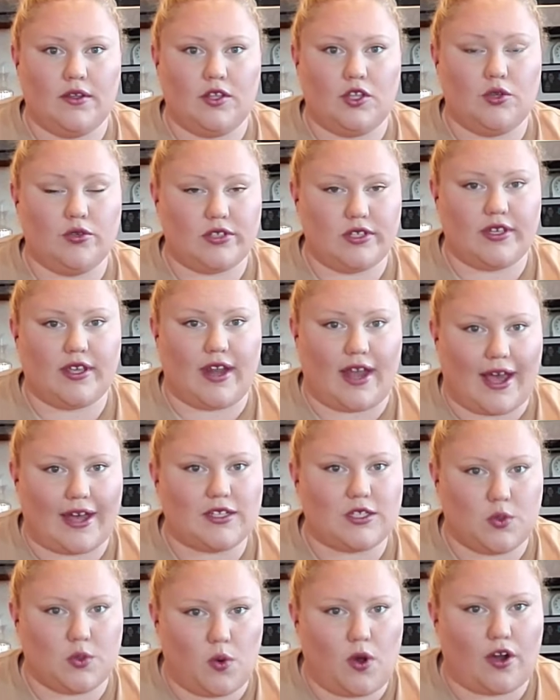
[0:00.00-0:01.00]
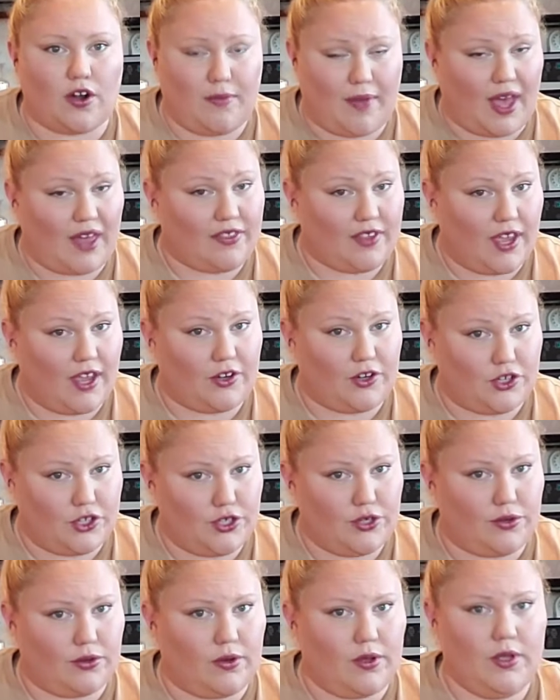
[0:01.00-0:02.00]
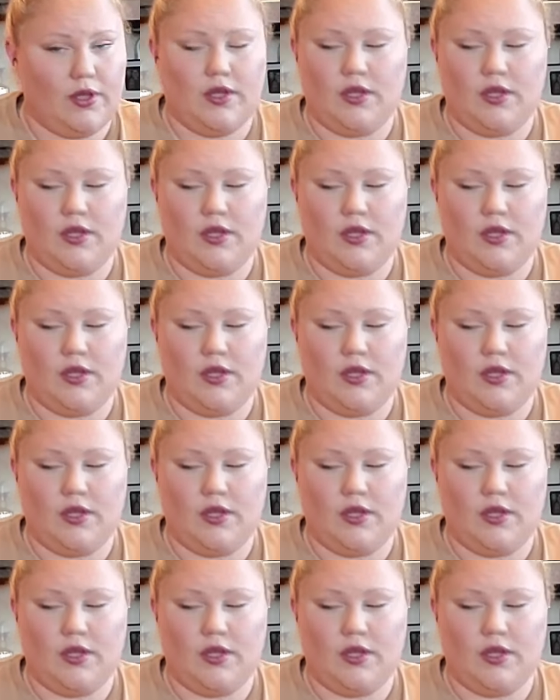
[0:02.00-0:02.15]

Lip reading: using it as a water bath canner too.